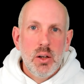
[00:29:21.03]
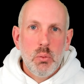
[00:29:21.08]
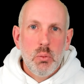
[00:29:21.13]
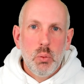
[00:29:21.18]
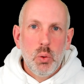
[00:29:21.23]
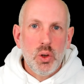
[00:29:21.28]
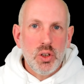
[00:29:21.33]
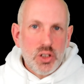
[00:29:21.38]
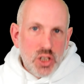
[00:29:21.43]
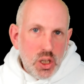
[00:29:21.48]

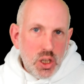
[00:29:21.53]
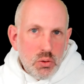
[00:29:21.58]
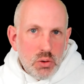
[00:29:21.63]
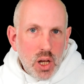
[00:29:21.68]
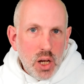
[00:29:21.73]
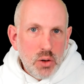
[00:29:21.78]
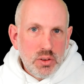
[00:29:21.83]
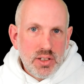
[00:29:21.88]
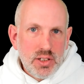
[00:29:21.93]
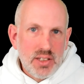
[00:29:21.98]
What do you
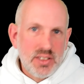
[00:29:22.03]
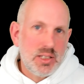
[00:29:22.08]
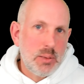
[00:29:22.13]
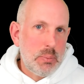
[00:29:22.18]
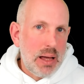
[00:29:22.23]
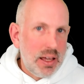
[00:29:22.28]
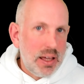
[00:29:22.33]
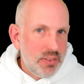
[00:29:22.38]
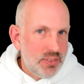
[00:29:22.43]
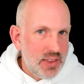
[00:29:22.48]
notice
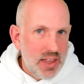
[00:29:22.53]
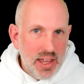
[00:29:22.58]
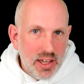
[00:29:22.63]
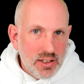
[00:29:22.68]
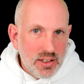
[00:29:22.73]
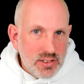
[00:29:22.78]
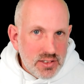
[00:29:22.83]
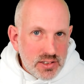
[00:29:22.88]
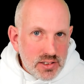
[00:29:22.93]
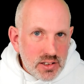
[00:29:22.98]
about
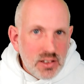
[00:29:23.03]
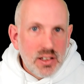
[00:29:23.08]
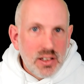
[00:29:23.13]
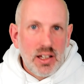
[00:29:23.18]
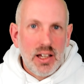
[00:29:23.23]
this?